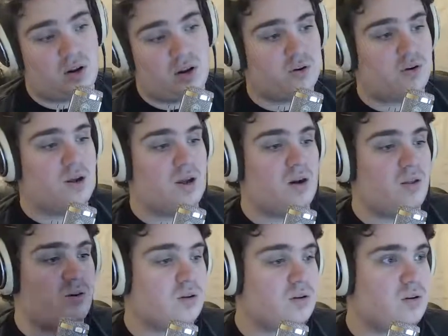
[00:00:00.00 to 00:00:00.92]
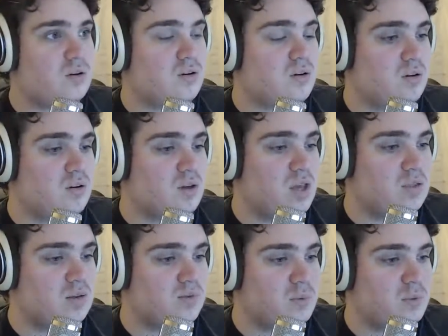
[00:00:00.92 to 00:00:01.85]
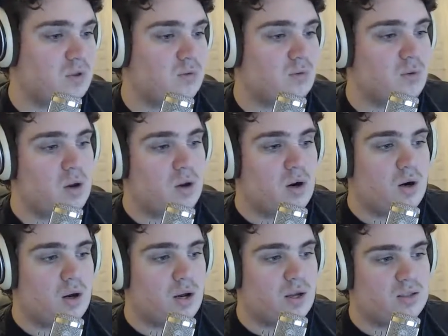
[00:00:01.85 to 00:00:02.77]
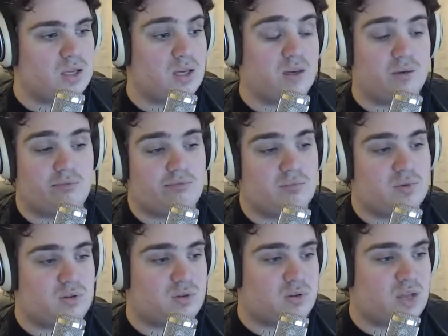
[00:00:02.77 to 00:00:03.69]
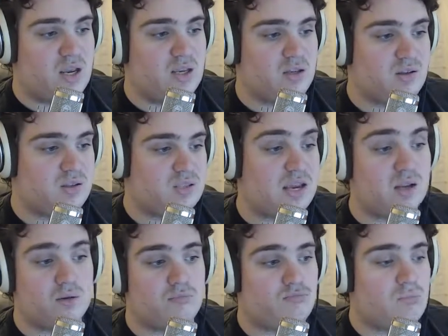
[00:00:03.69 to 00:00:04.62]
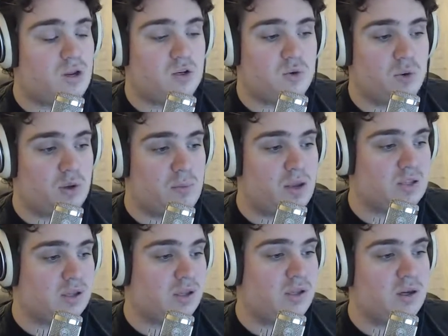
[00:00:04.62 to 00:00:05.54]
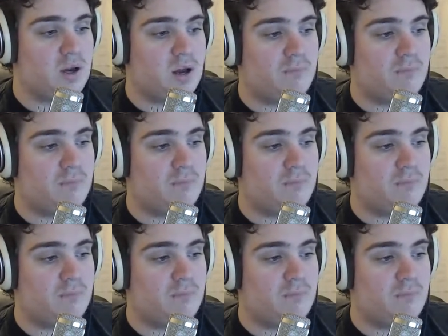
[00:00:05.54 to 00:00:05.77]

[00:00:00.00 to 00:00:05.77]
another case of taking second and doing amazingly.